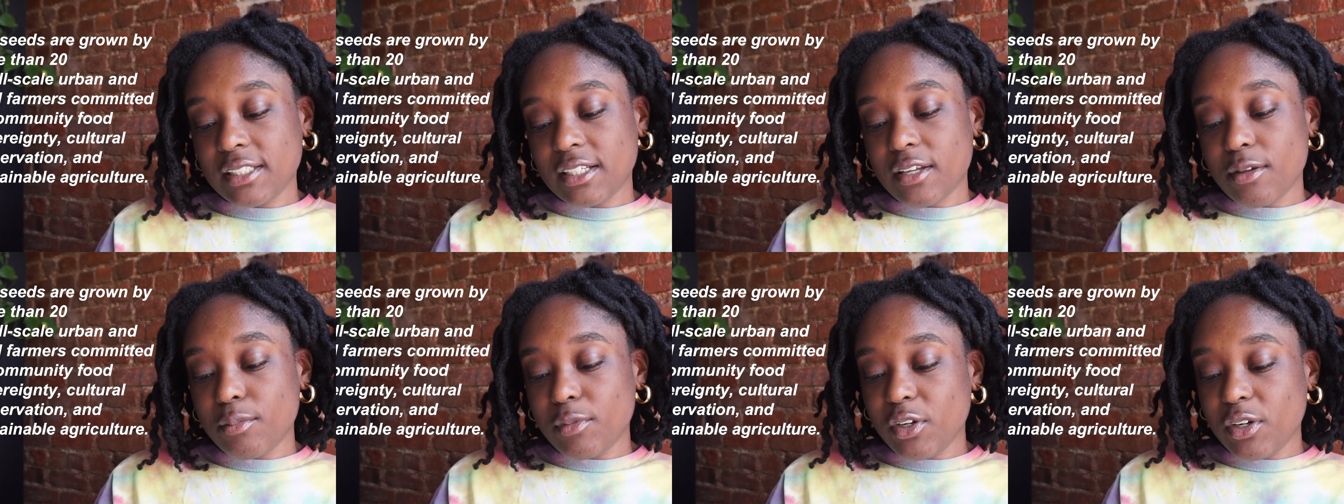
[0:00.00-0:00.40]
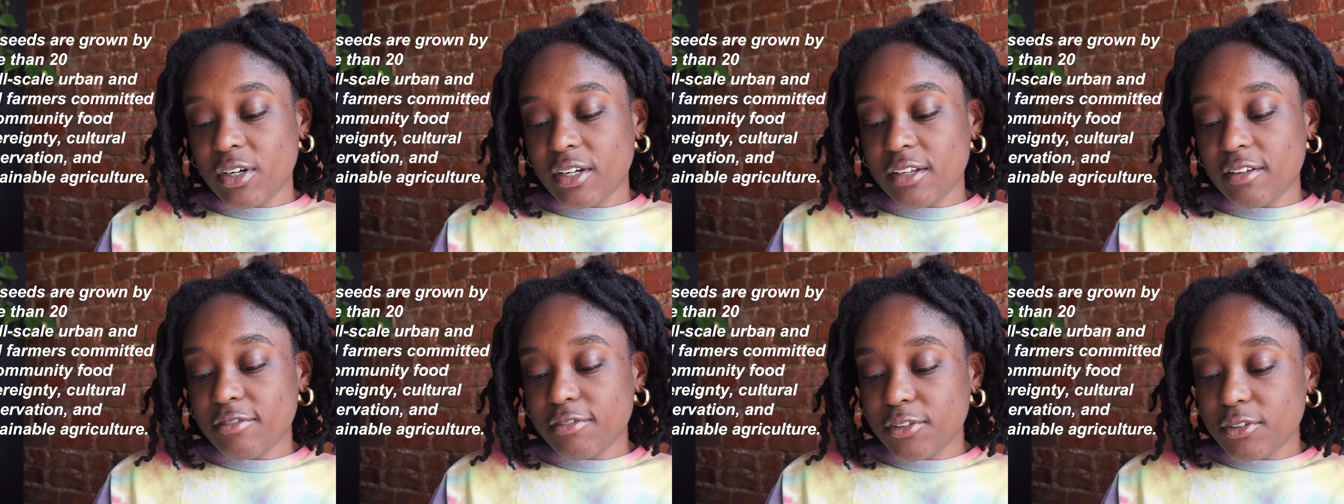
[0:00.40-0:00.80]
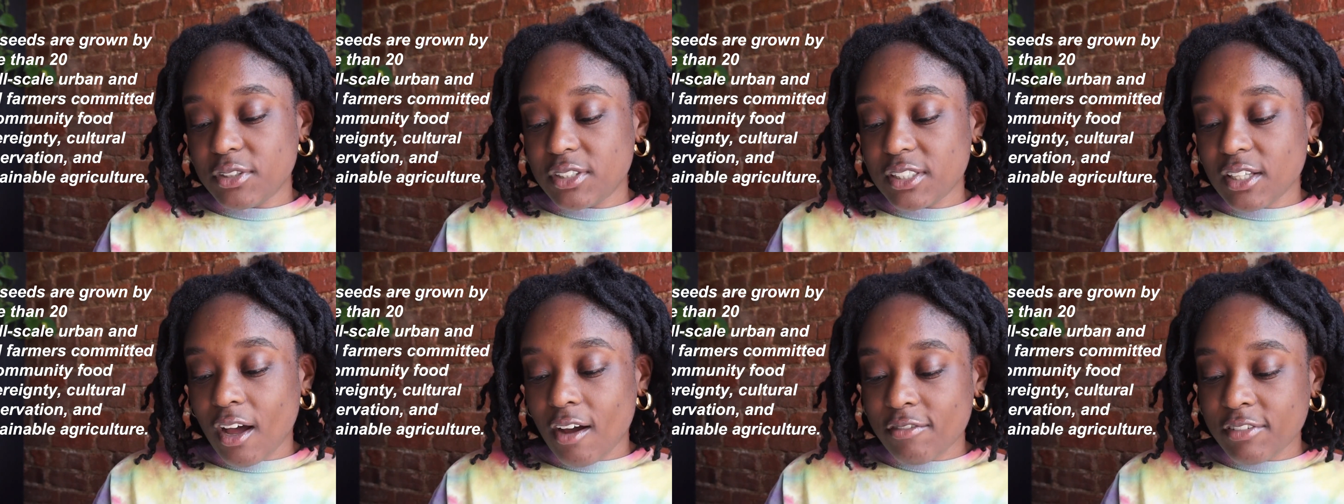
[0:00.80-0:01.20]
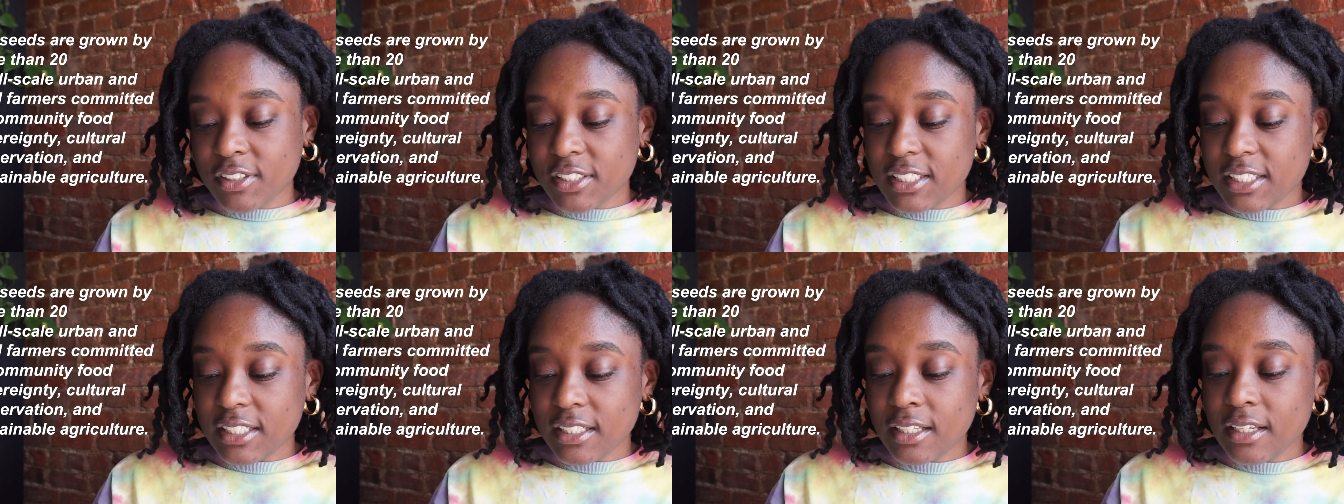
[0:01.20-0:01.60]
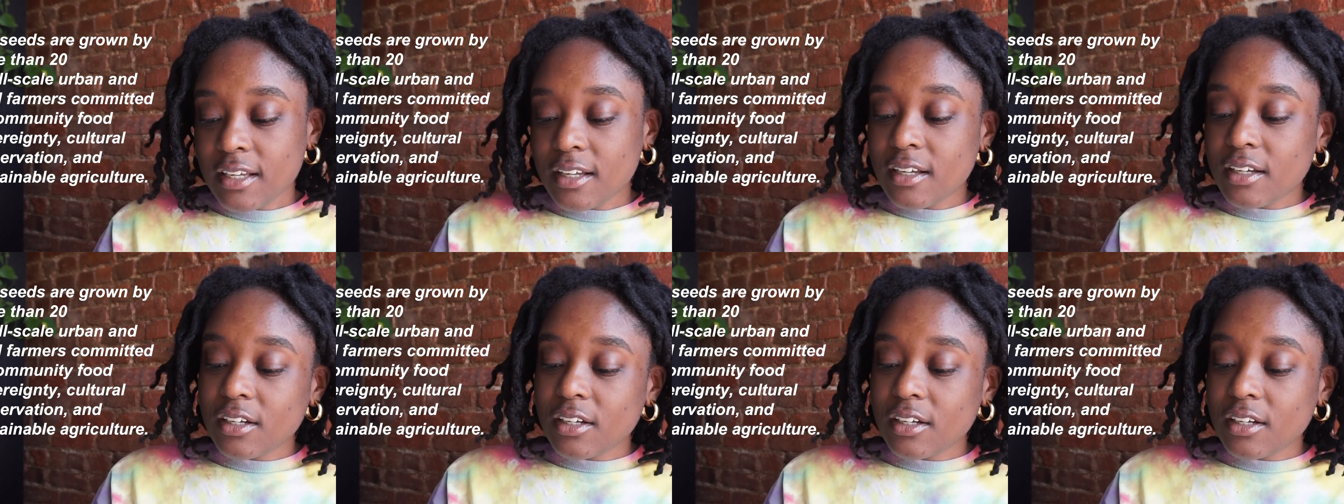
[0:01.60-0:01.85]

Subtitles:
to community food sovereignty,